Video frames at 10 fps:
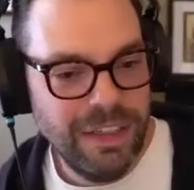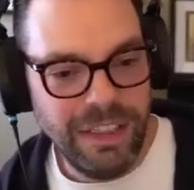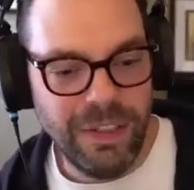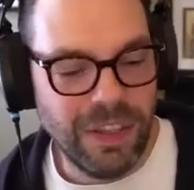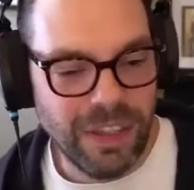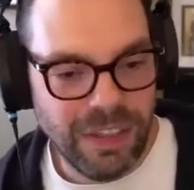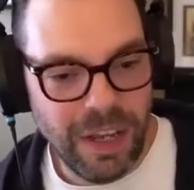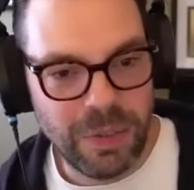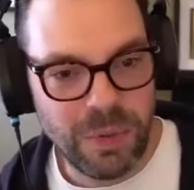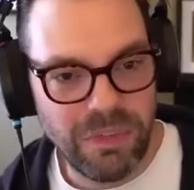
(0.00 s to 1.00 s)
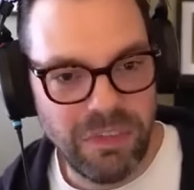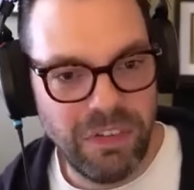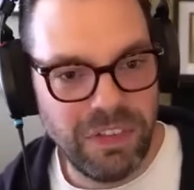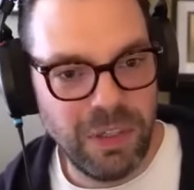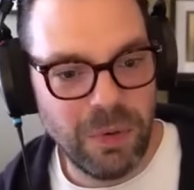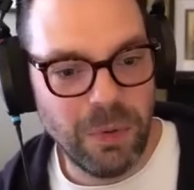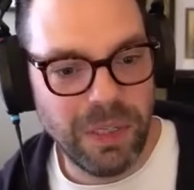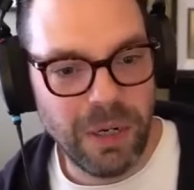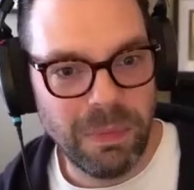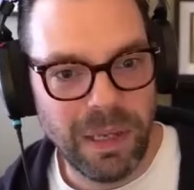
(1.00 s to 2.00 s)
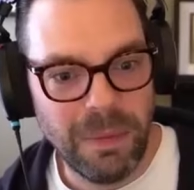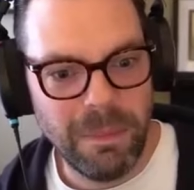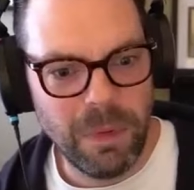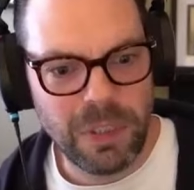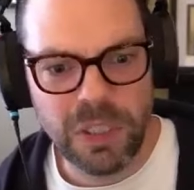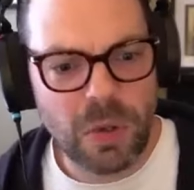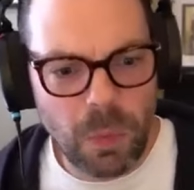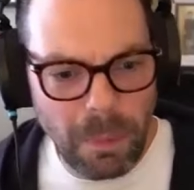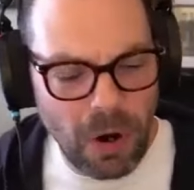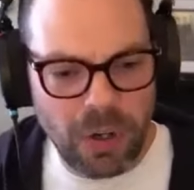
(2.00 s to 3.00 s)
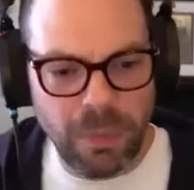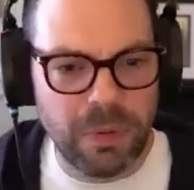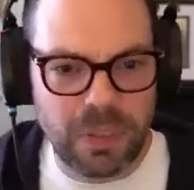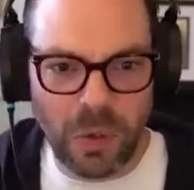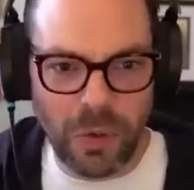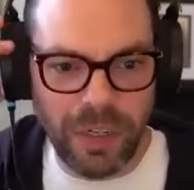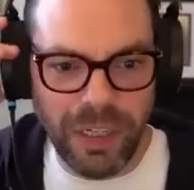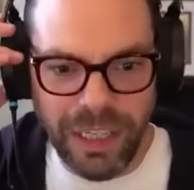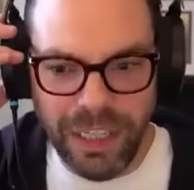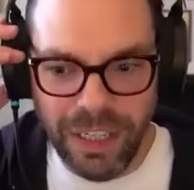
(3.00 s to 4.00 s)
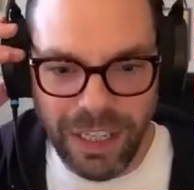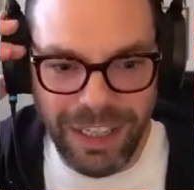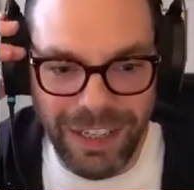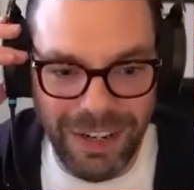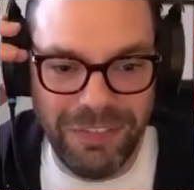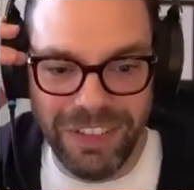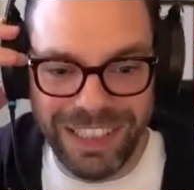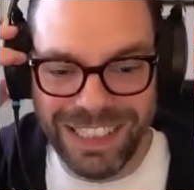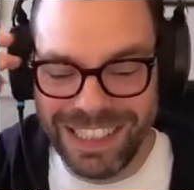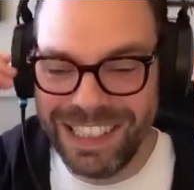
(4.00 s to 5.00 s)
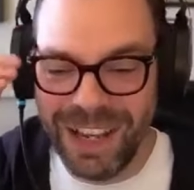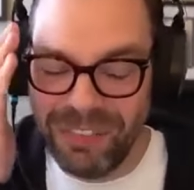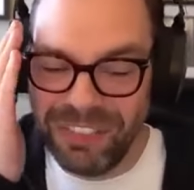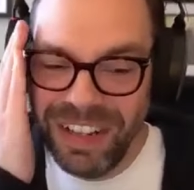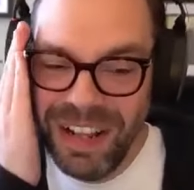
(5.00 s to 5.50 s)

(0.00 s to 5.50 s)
you know, the one hundred fifty year old airplane, which is a remarkable story in in and of itself.